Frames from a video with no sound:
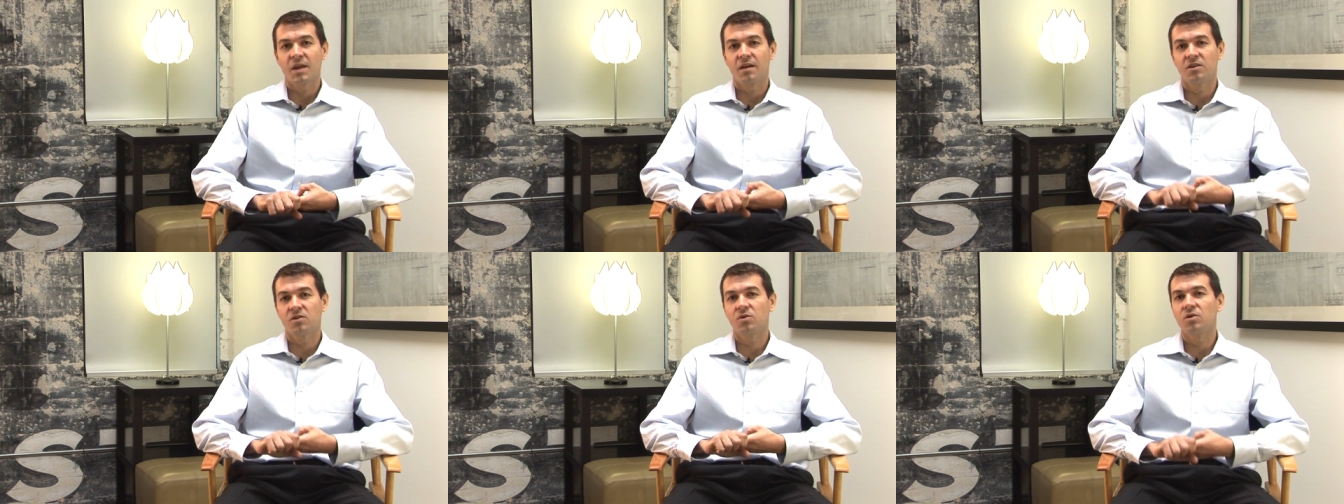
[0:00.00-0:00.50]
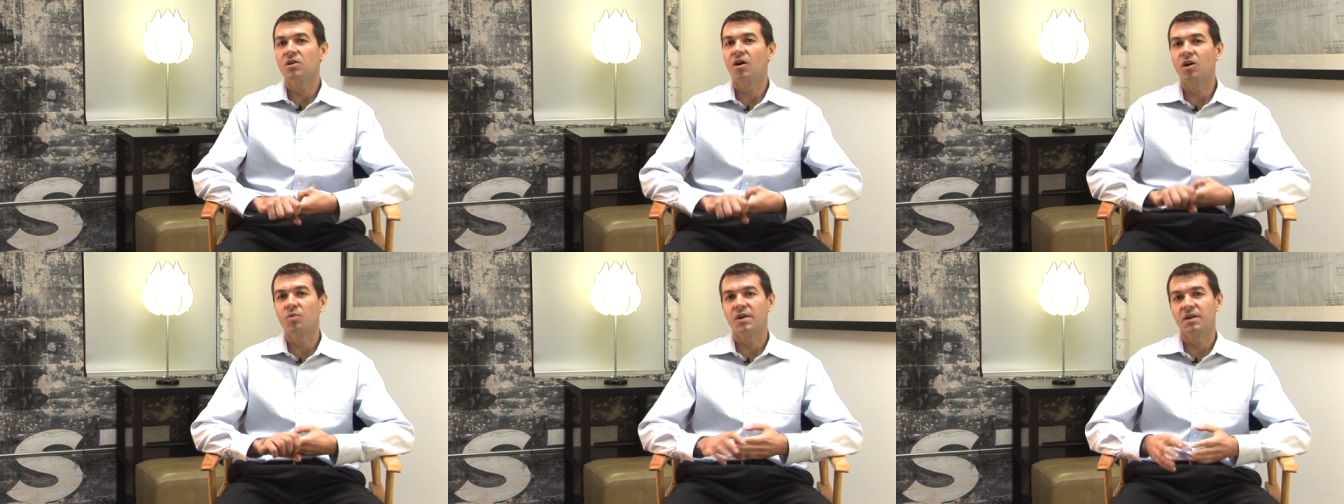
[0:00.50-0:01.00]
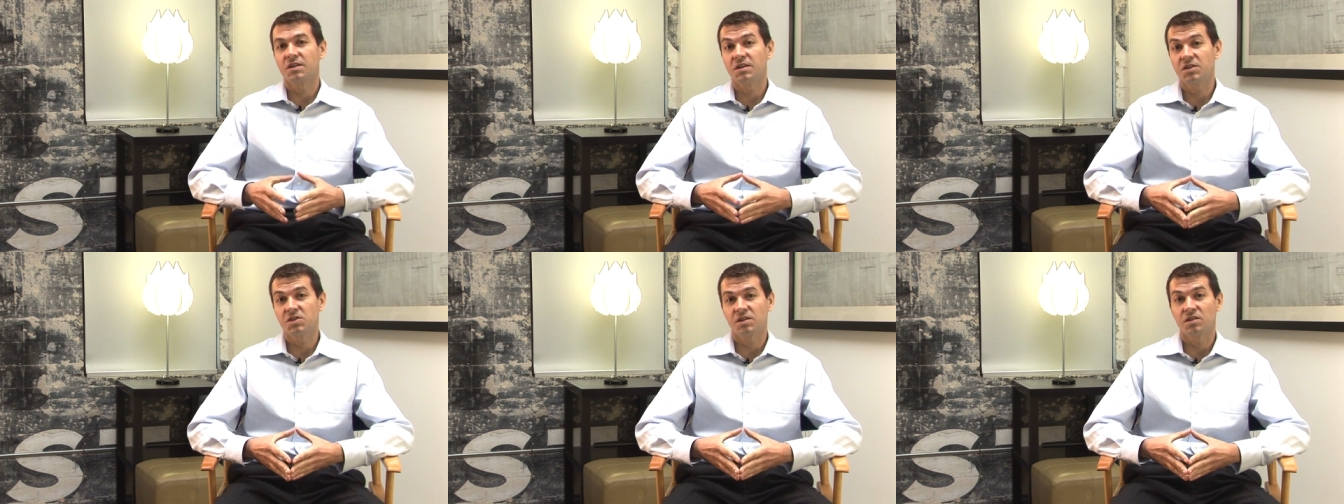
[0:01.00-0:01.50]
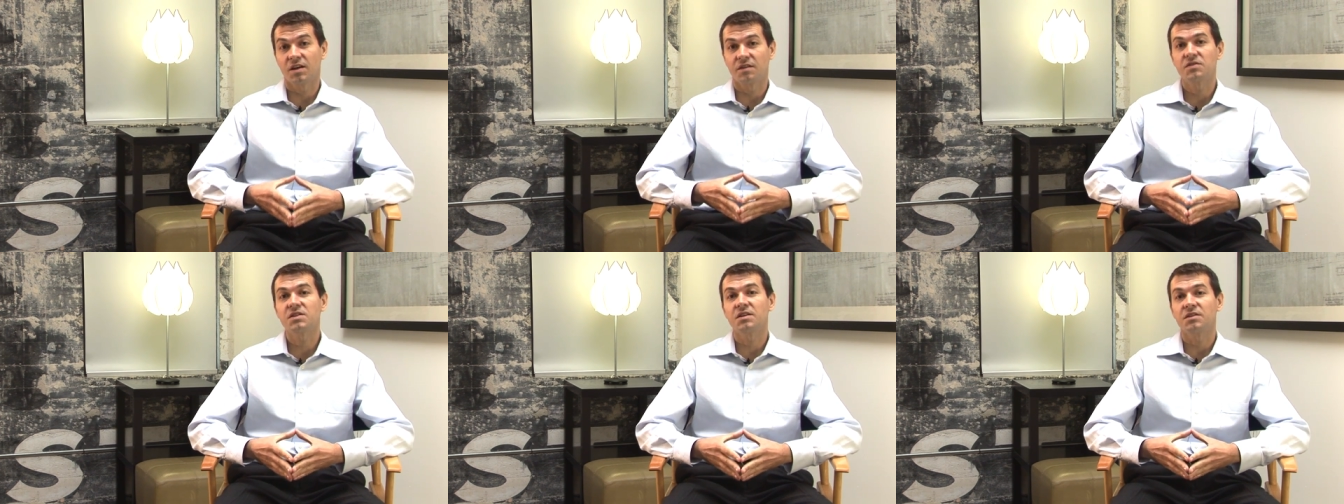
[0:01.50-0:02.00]
And you'll go a long way to teaching
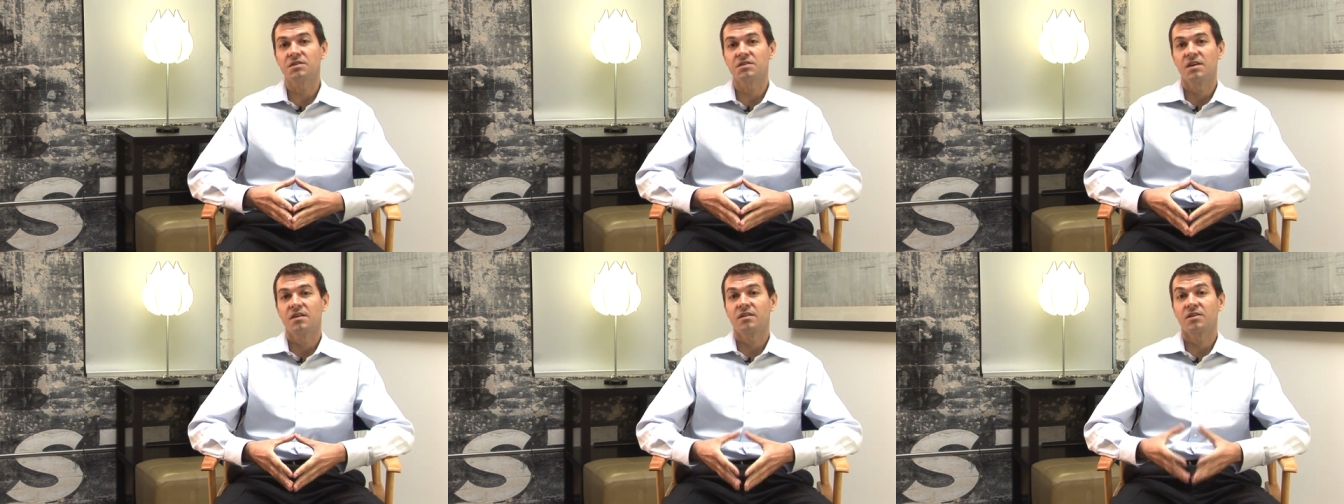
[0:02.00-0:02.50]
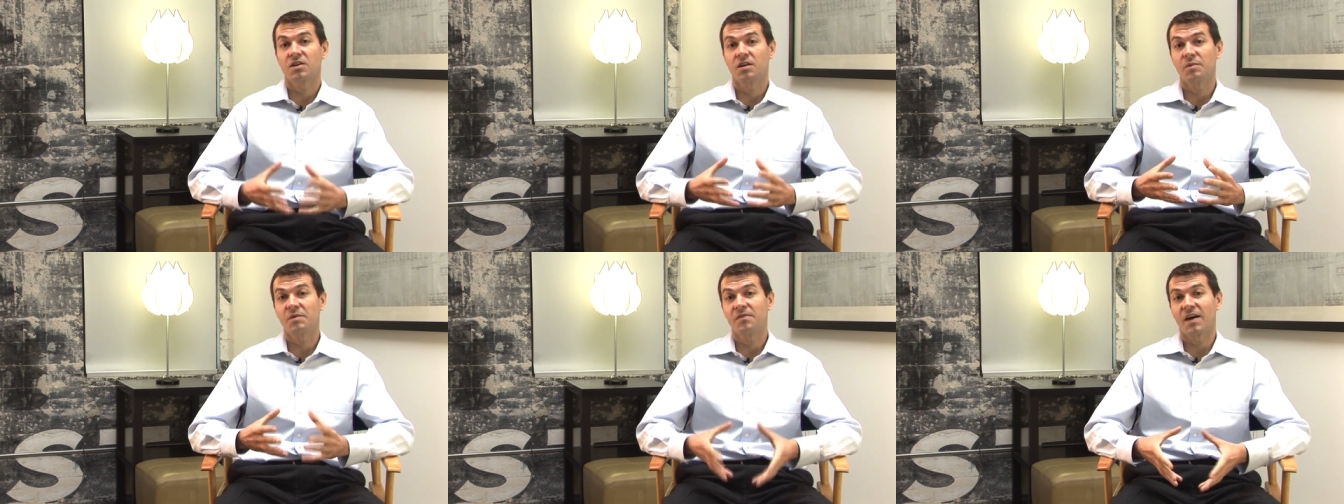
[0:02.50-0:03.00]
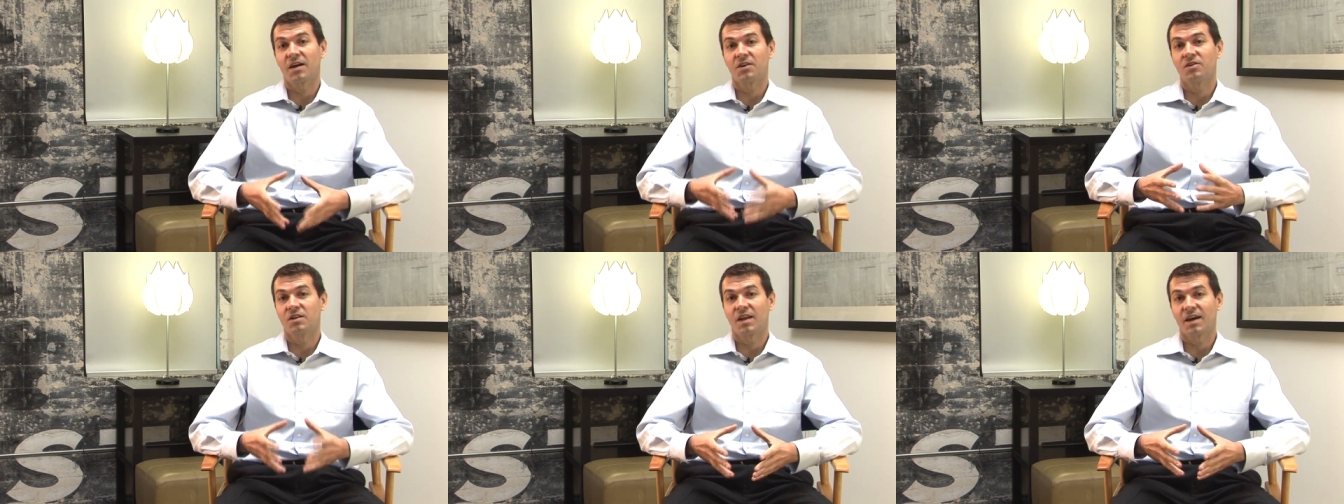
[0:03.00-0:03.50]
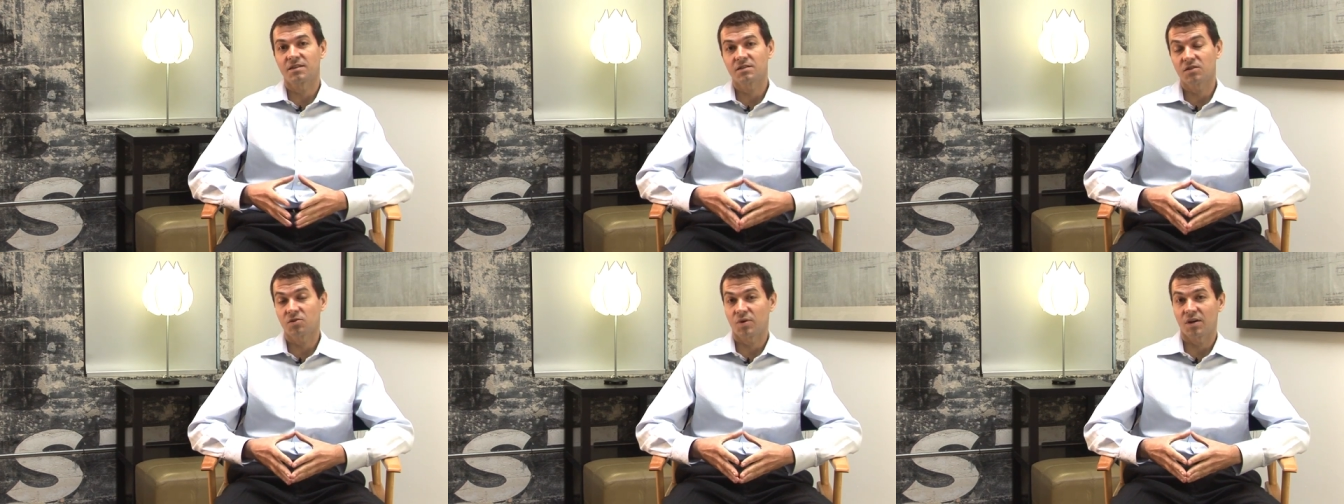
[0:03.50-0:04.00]
life skills that are going to be valued and
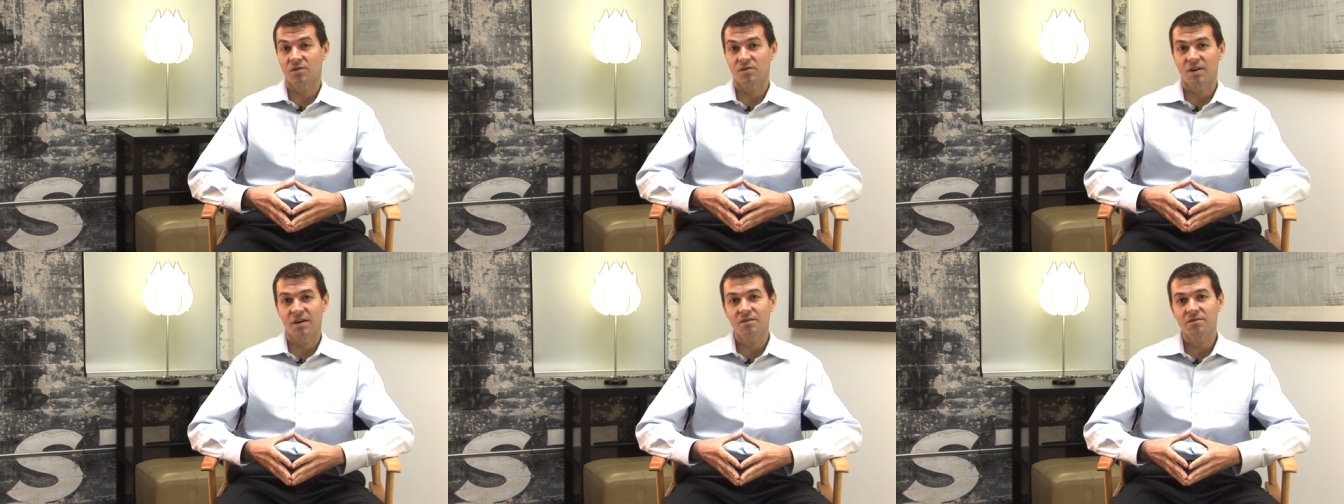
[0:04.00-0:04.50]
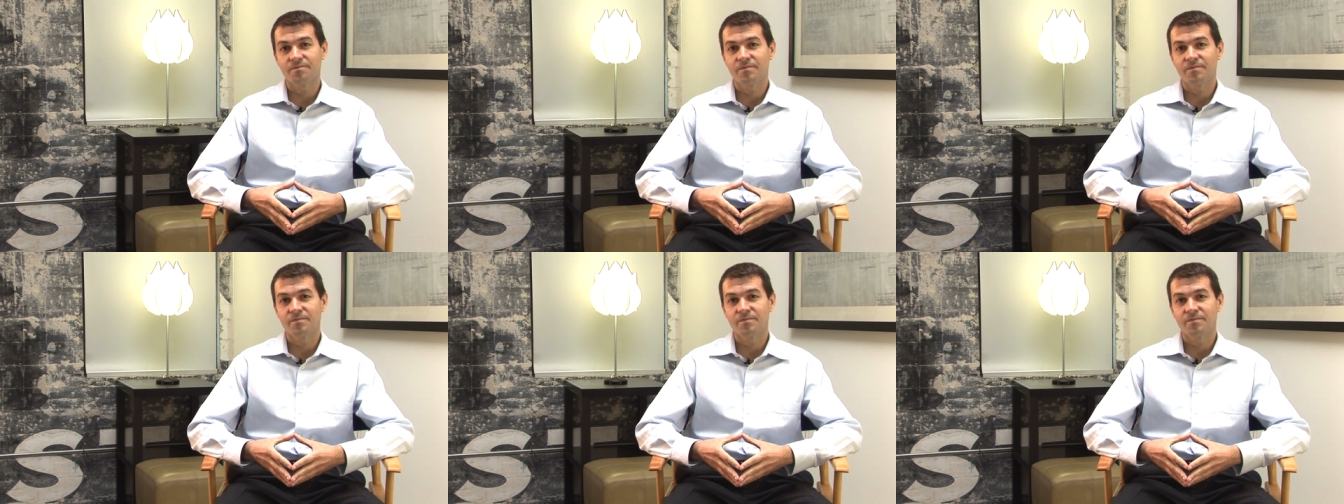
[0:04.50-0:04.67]
lasted throughout their life.